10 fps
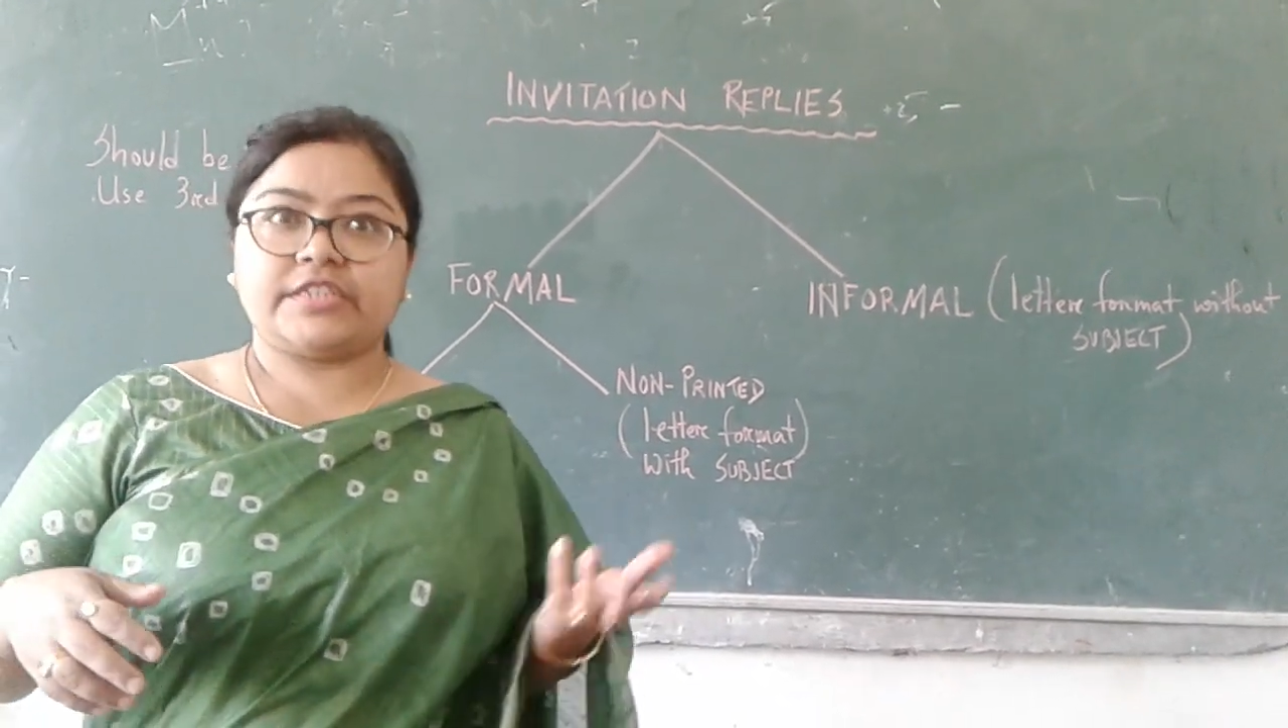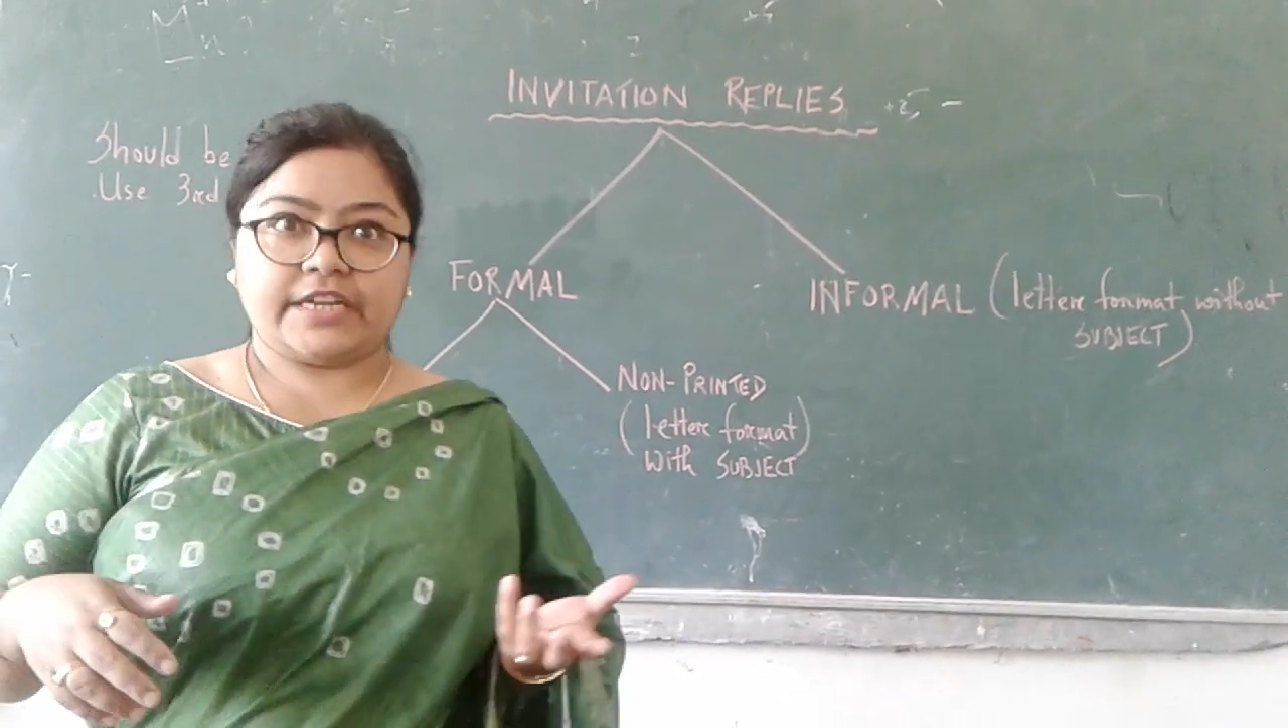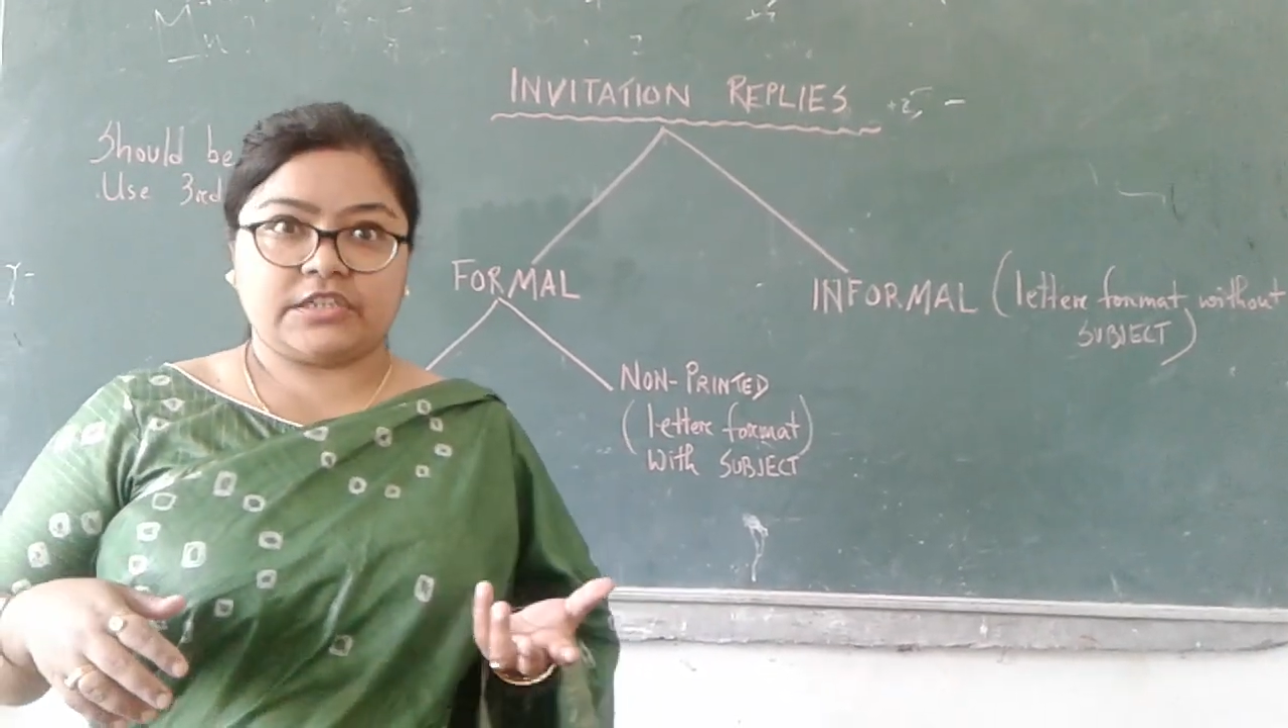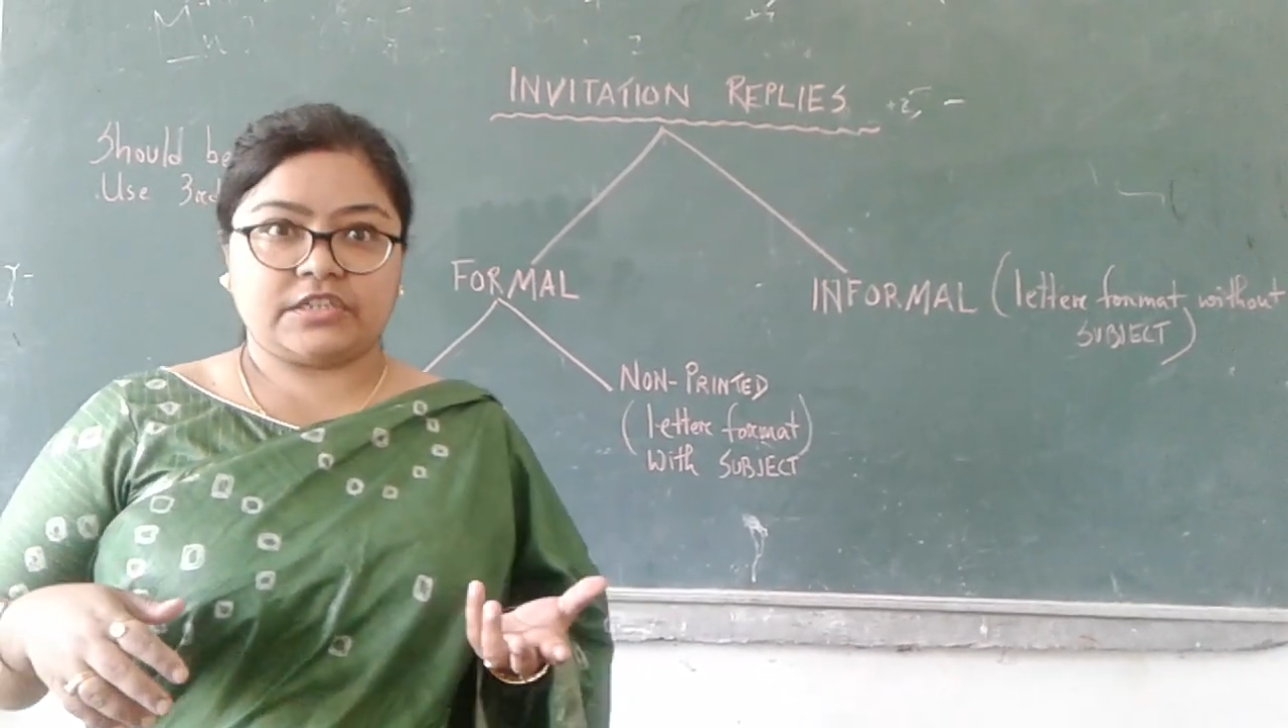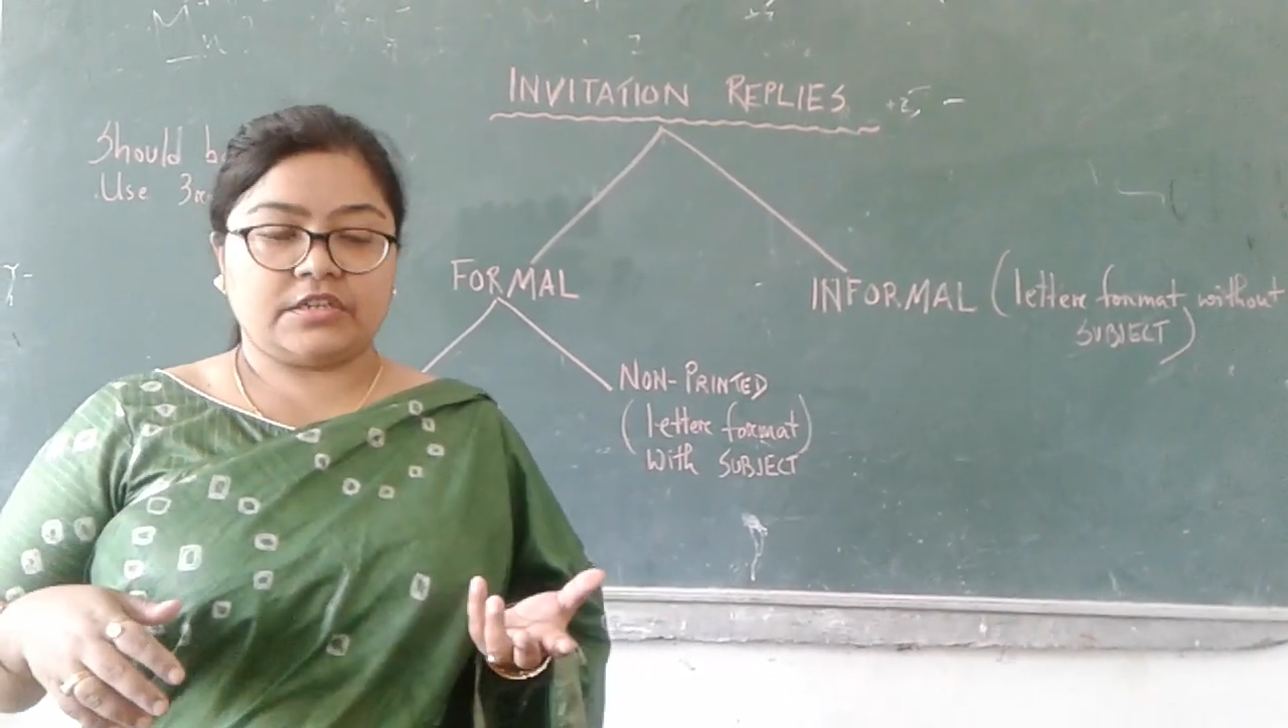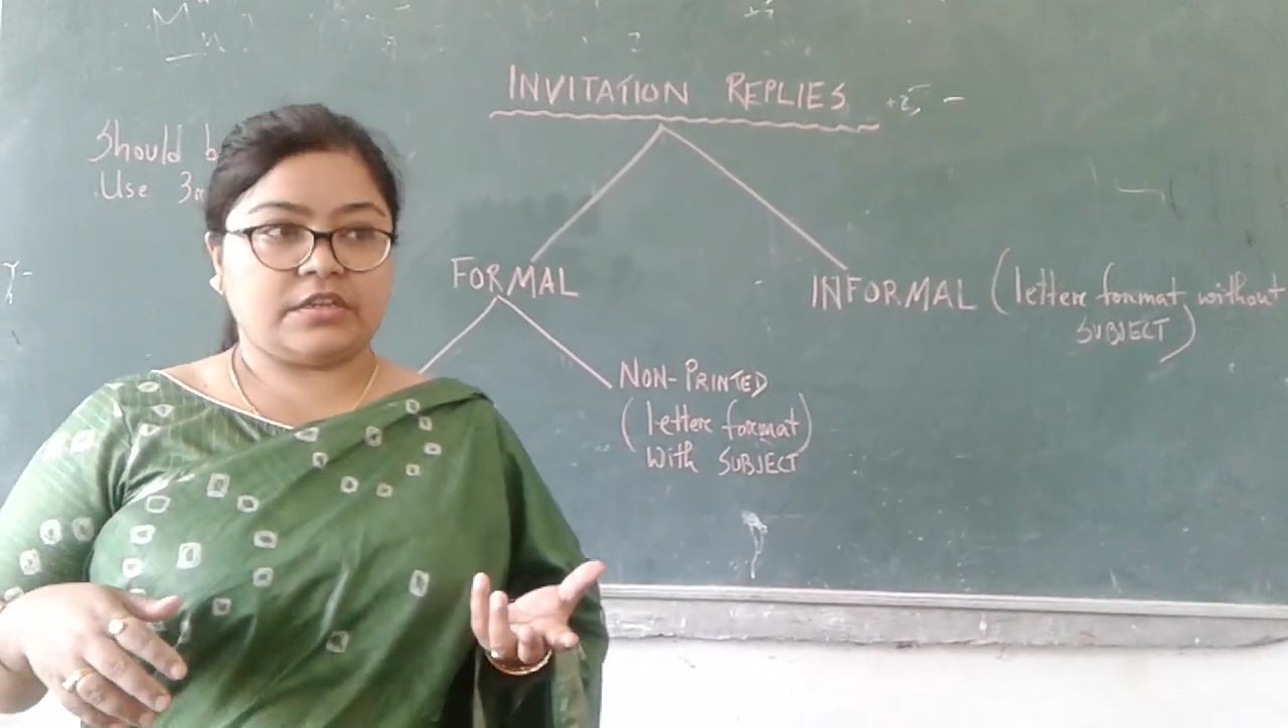that,